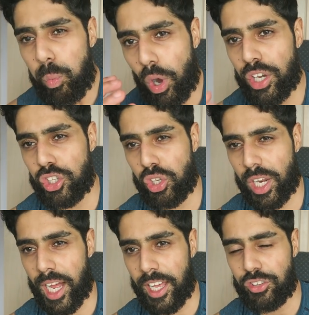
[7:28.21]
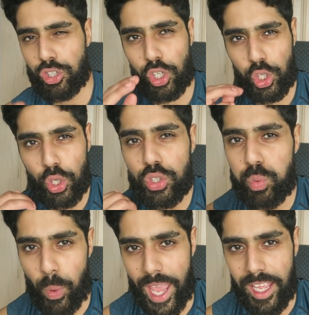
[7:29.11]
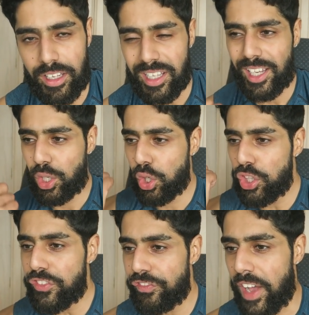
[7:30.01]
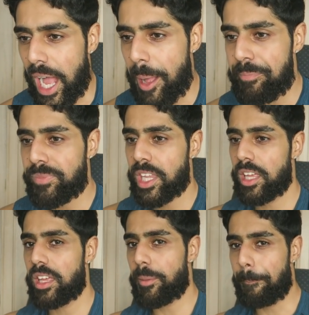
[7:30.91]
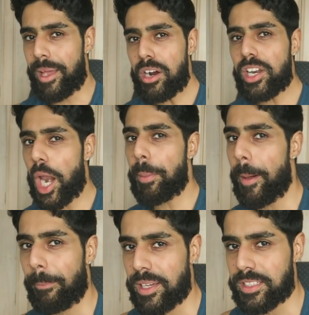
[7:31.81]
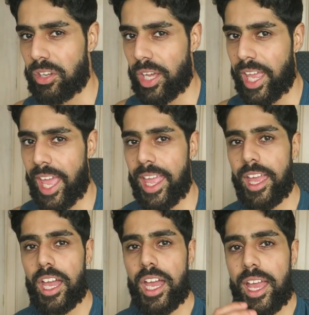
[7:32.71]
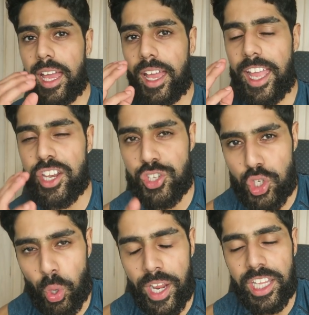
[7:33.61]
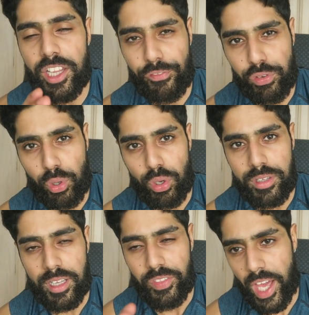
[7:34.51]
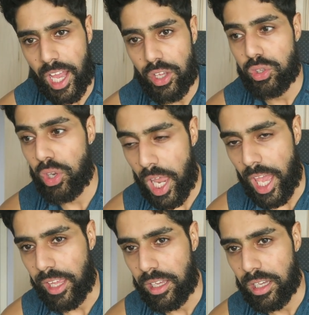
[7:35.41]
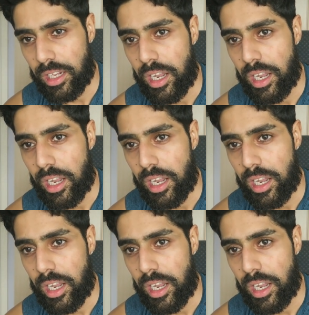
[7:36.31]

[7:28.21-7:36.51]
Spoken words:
want you guys to lose weight, lose fat, build a little bit of muscle, okay? Enjoying the foods that you like.